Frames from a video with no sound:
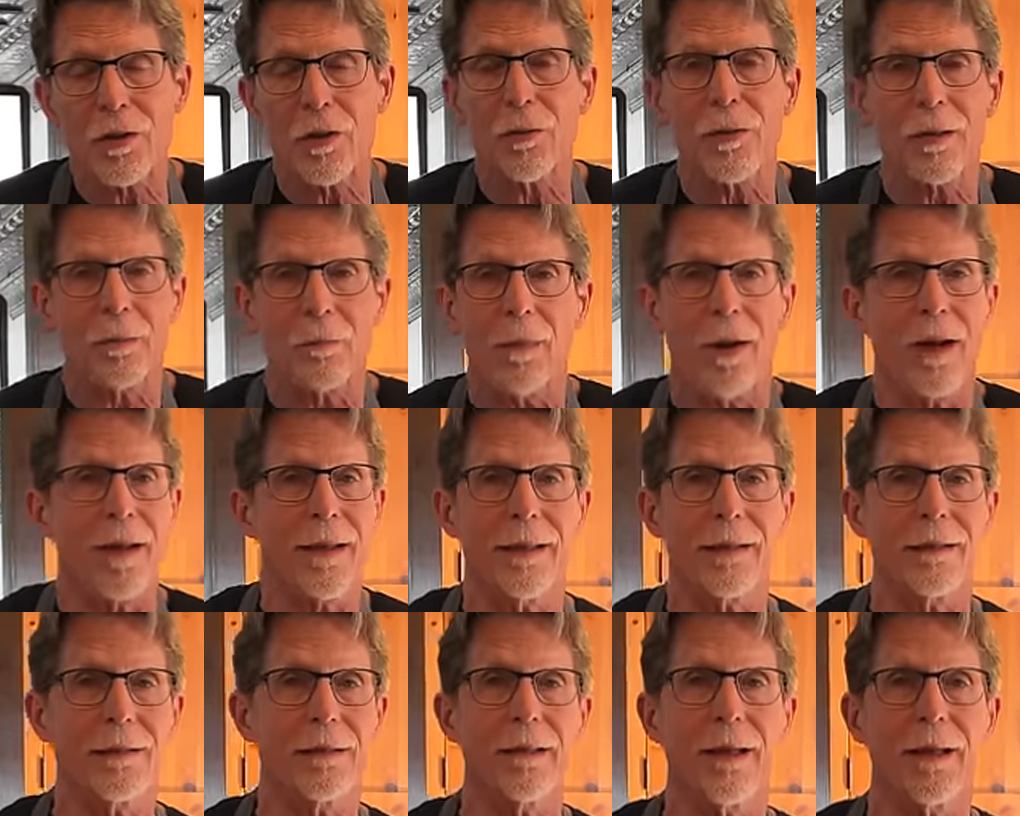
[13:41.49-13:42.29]
You can buy
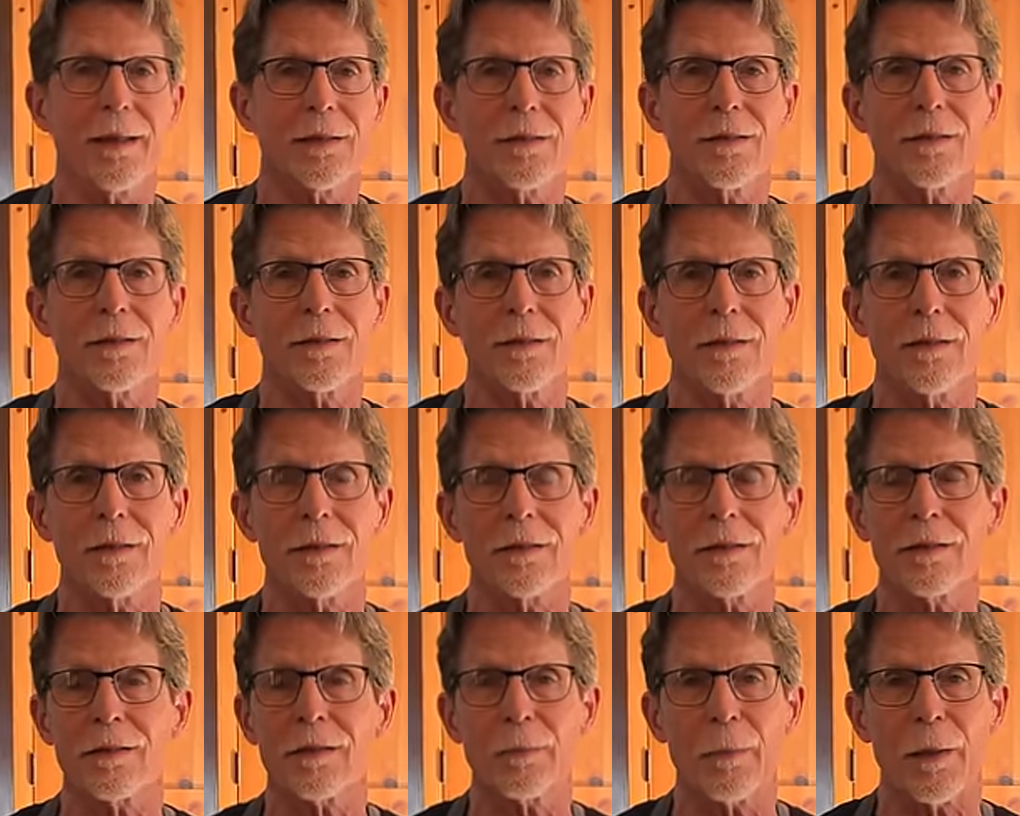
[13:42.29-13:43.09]
it in lots of
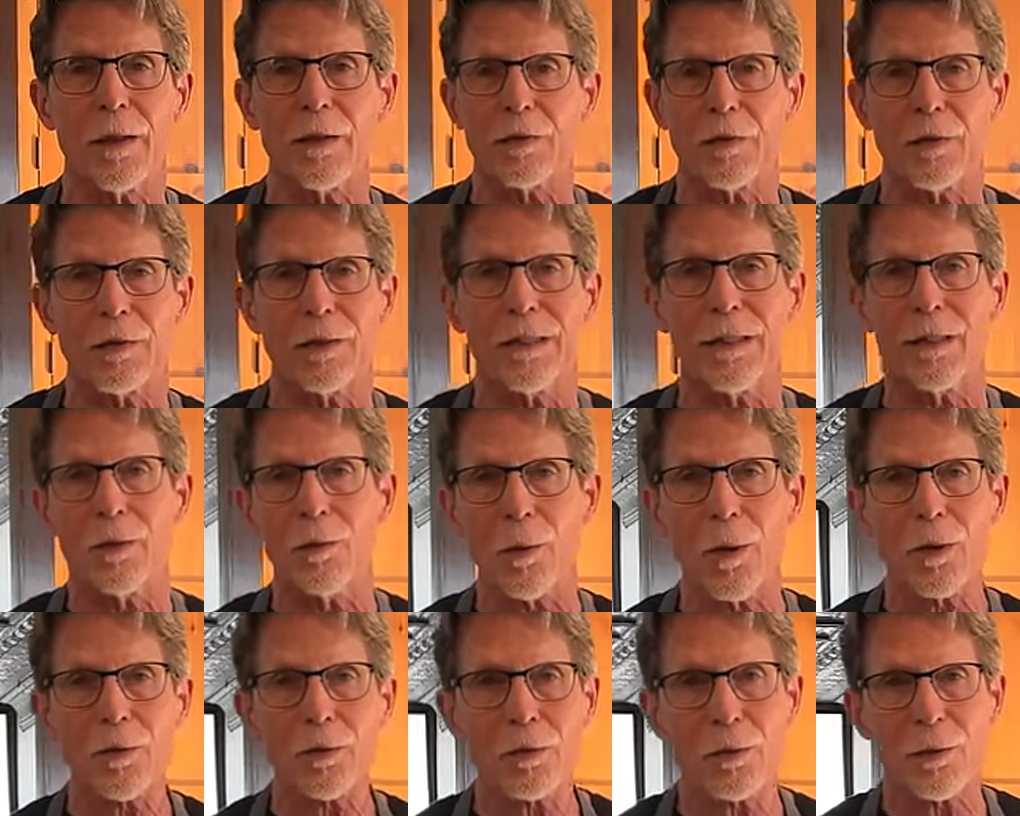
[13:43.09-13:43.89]
the specialty
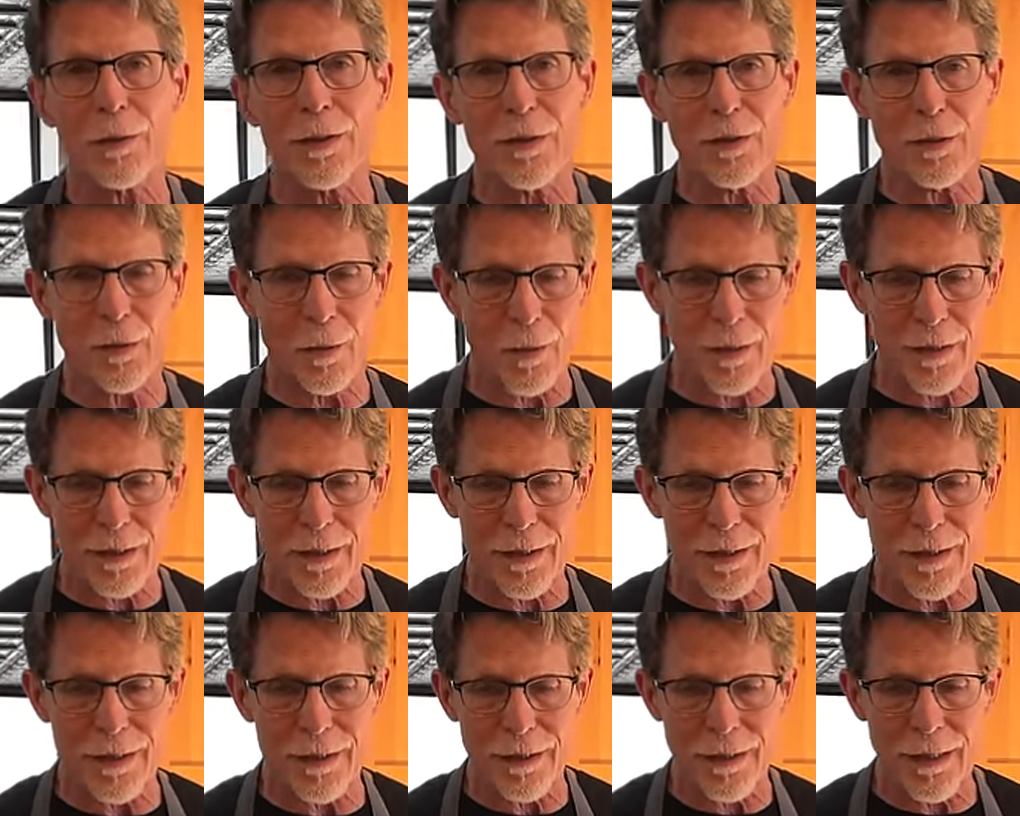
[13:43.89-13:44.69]
grocery stores
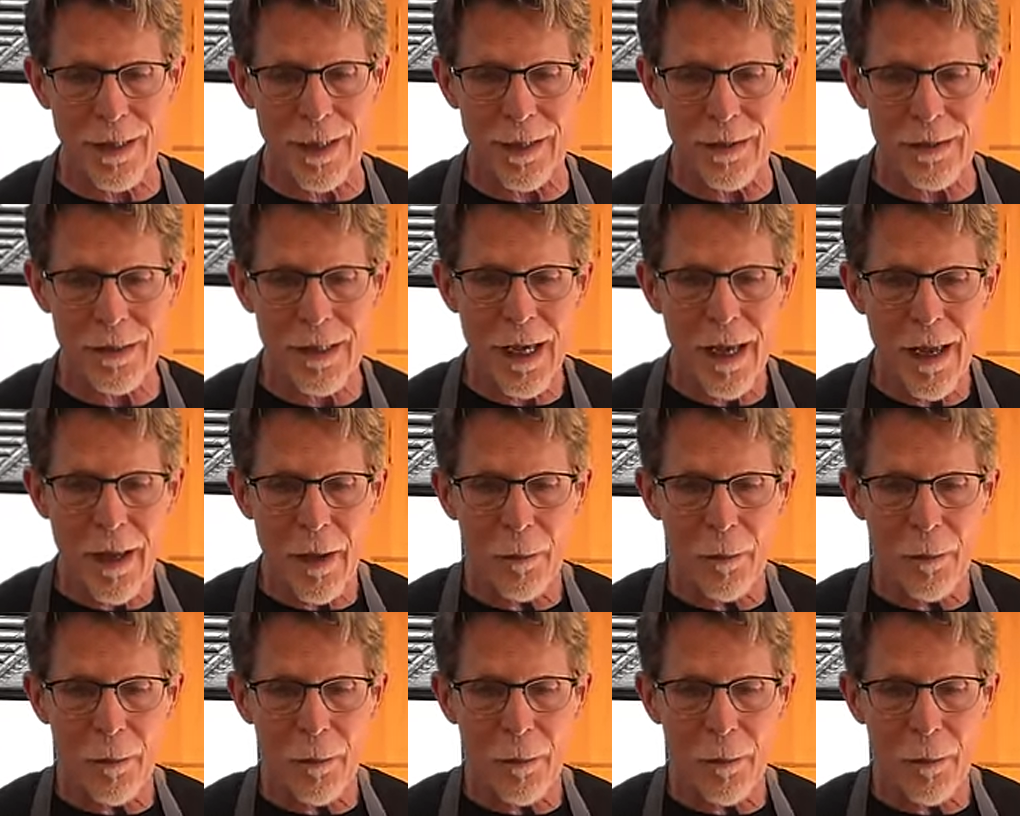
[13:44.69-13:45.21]
these days